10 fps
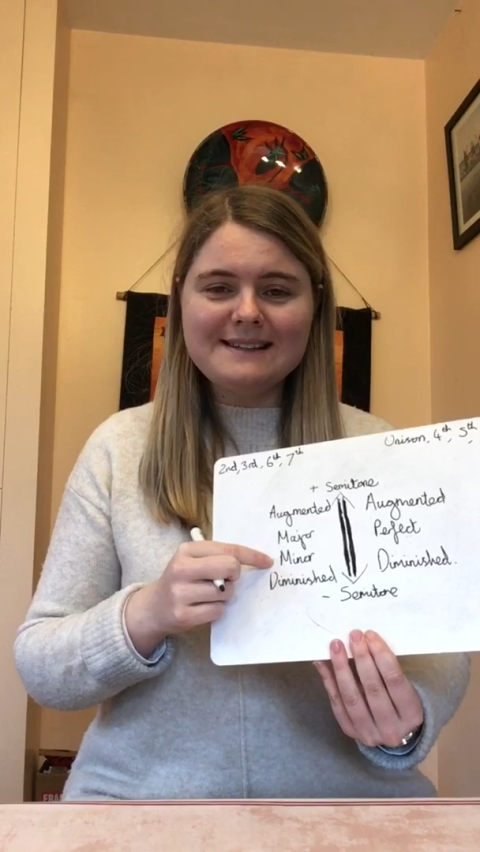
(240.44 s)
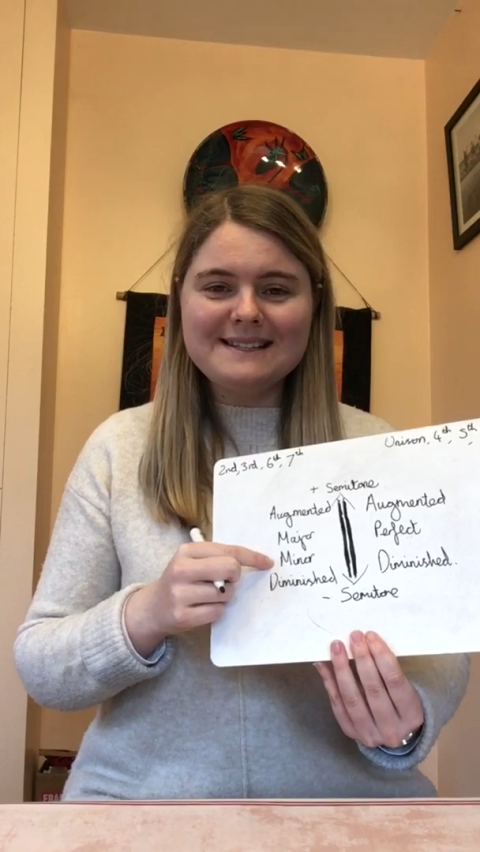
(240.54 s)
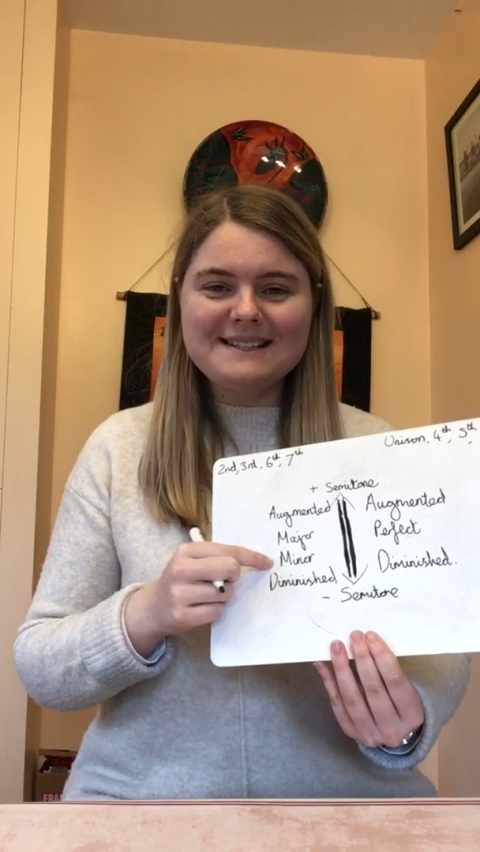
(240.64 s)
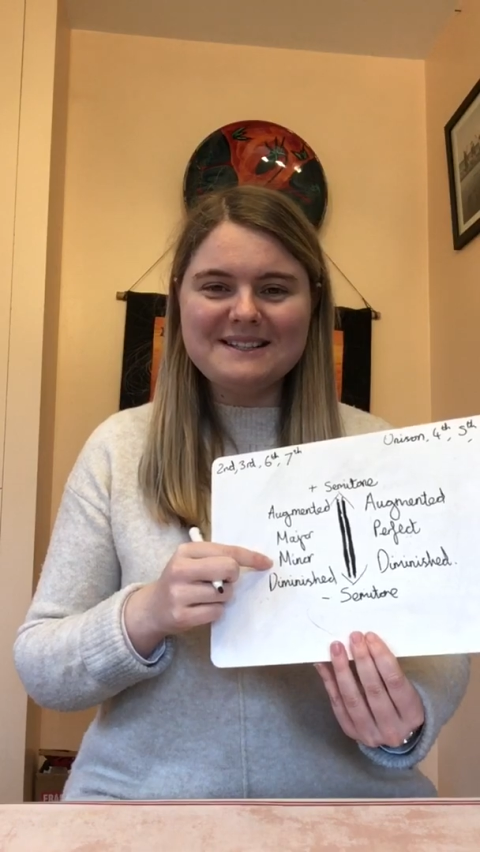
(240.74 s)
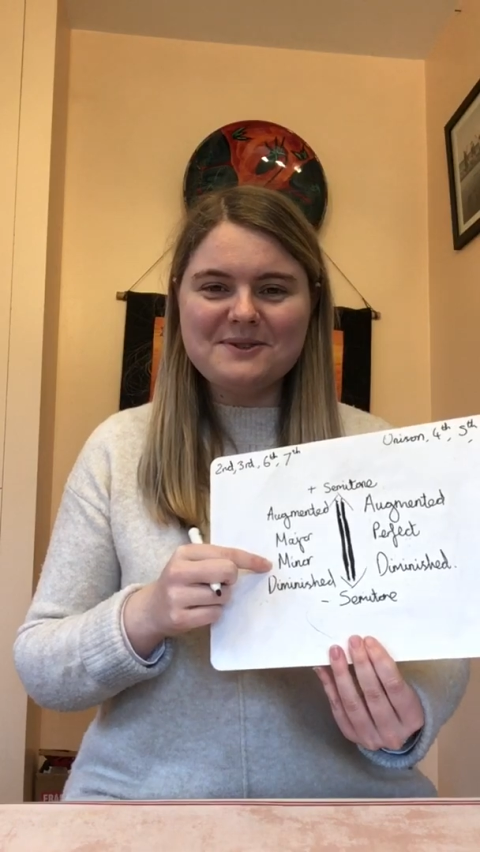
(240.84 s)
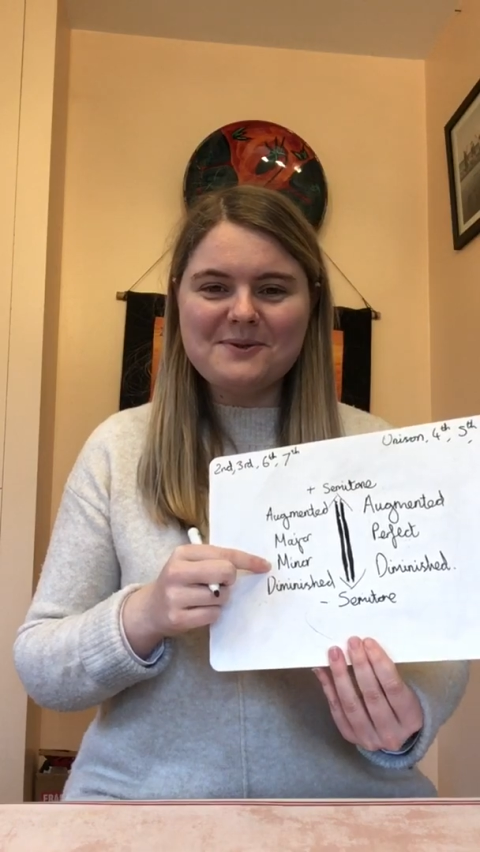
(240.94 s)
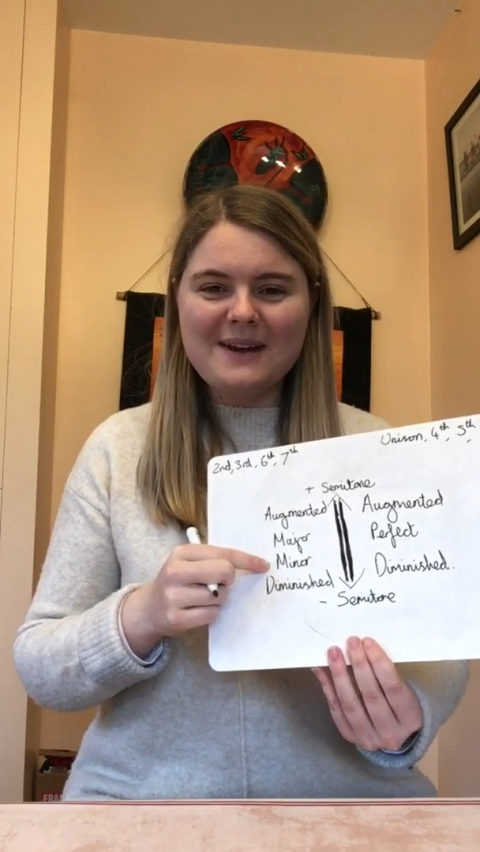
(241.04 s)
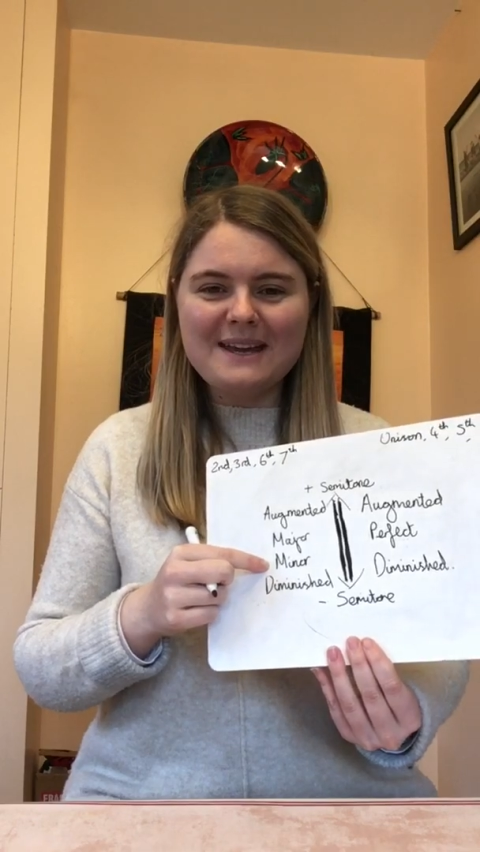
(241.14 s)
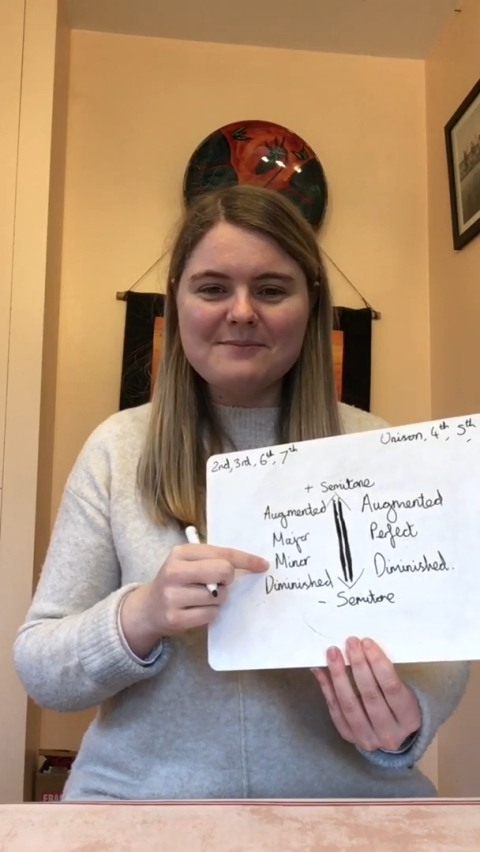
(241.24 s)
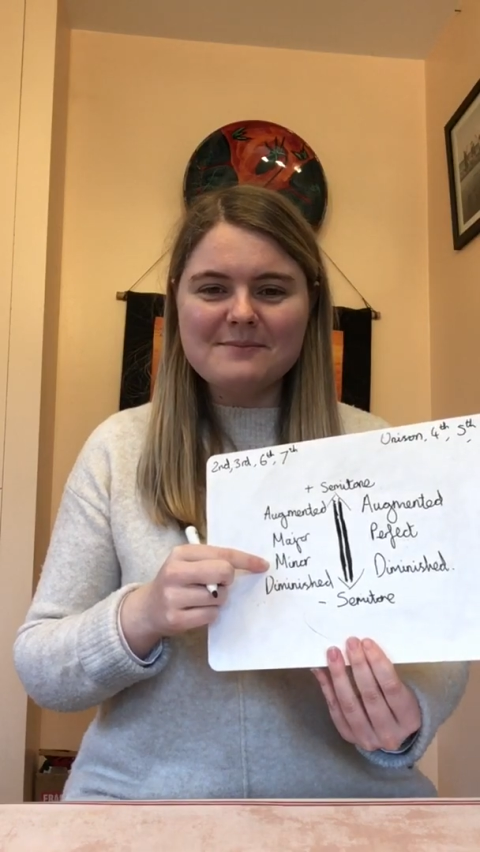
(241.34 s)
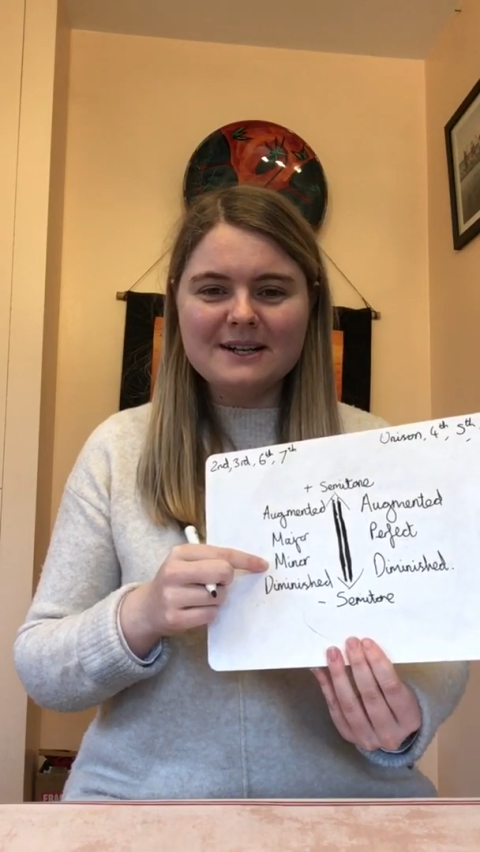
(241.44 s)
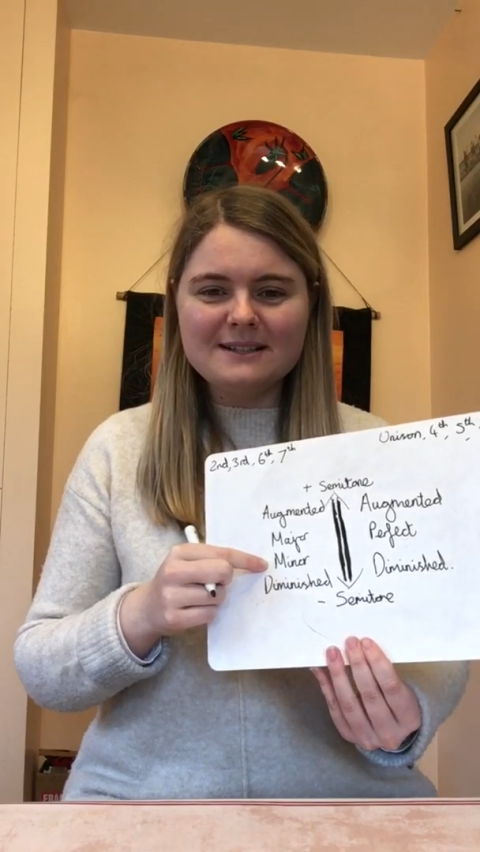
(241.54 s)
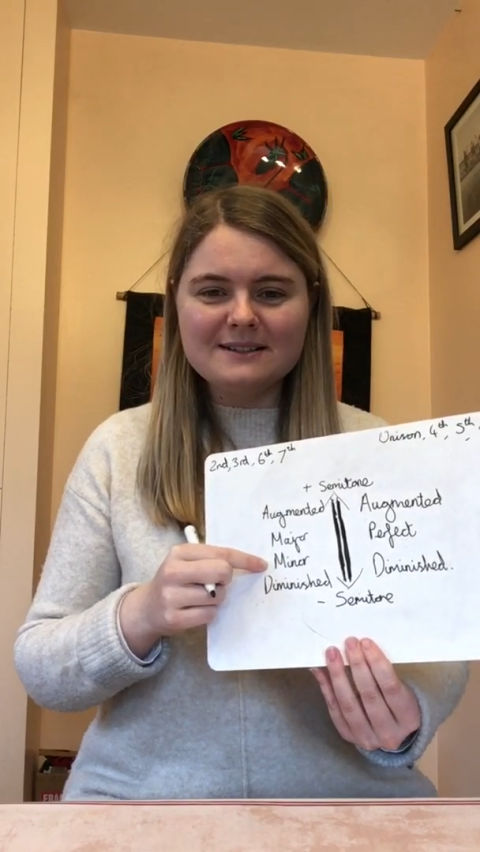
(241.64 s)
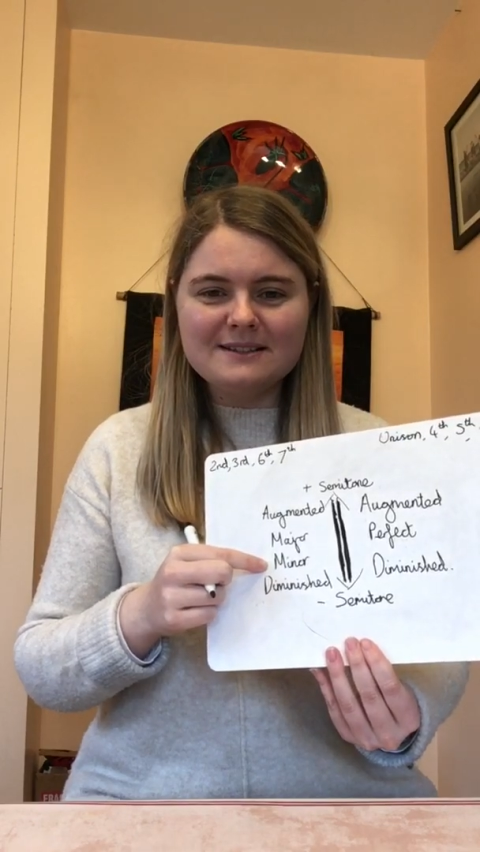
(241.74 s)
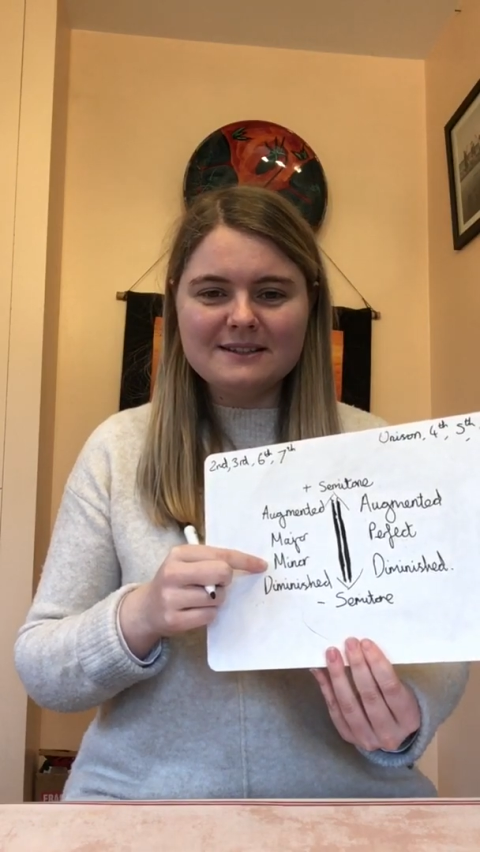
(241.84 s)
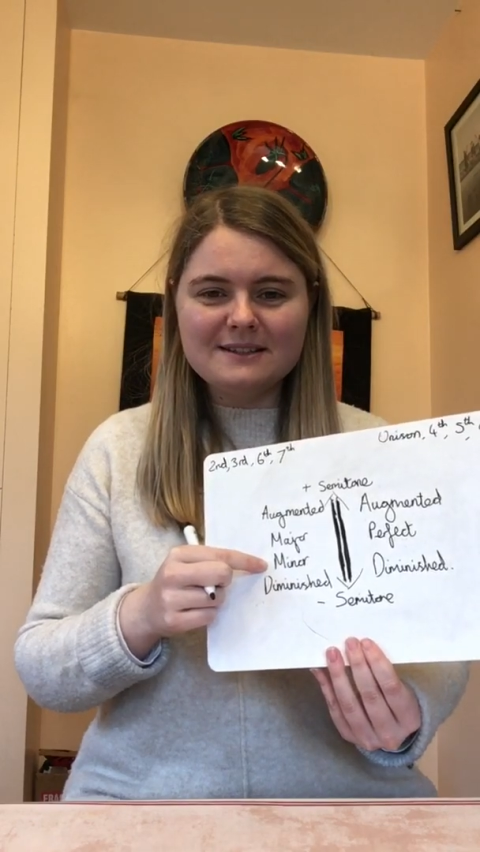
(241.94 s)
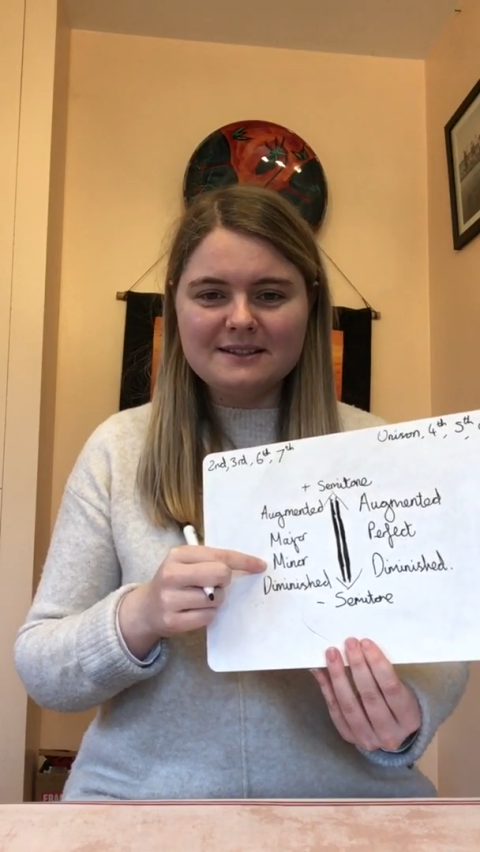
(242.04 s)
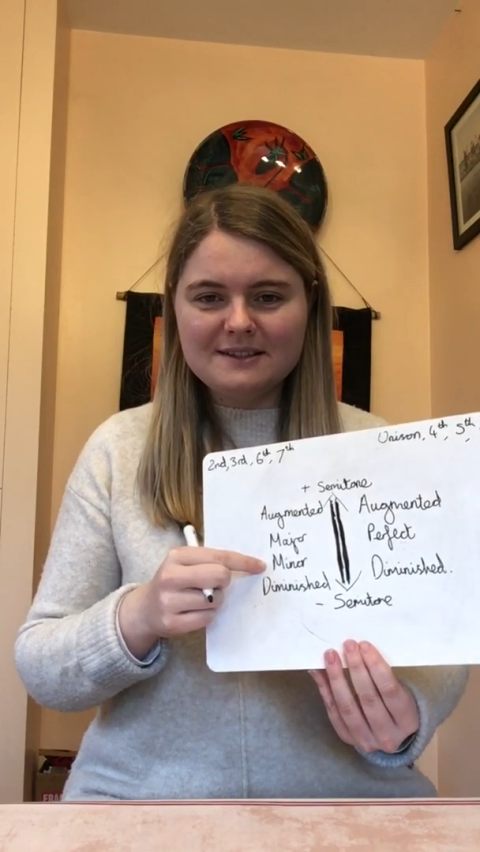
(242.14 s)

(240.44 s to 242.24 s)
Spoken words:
it into a minor third.